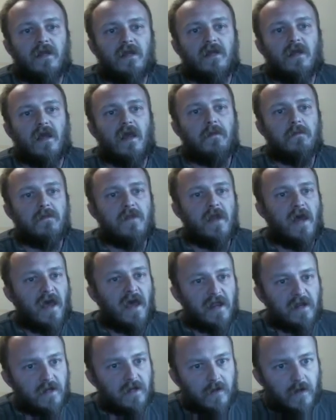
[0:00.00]
I'm
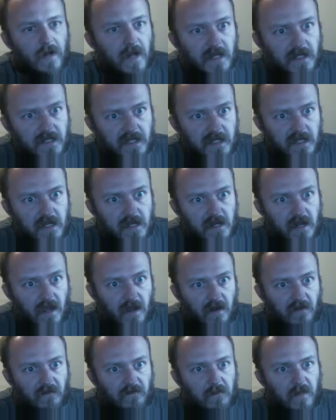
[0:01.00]
not crazy and
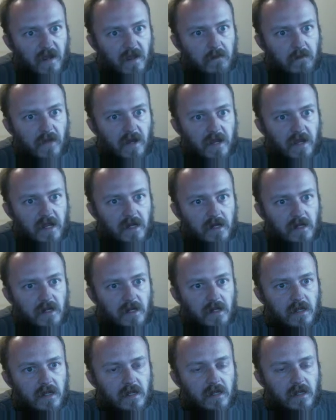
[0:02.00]
out of my mind.
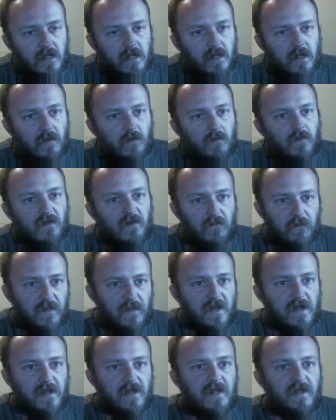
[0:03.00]
We've
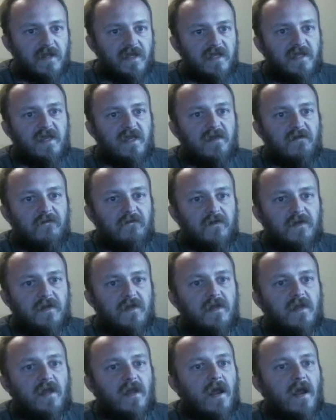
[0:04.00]
been deceived
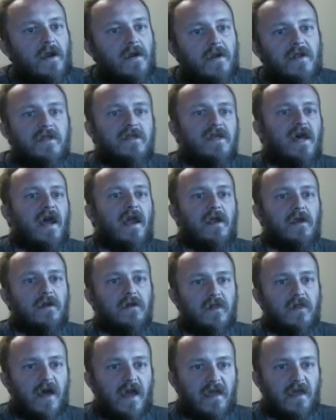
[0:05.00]
our entire
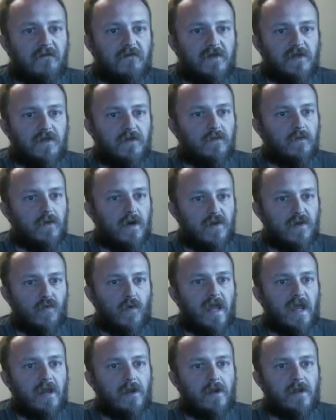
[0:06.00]
lives, one
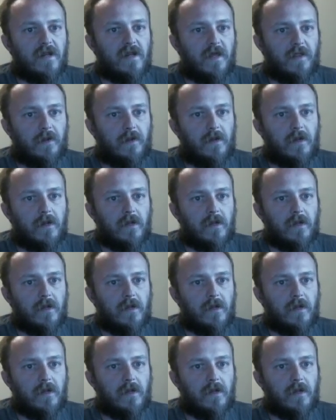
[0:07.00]
way or another.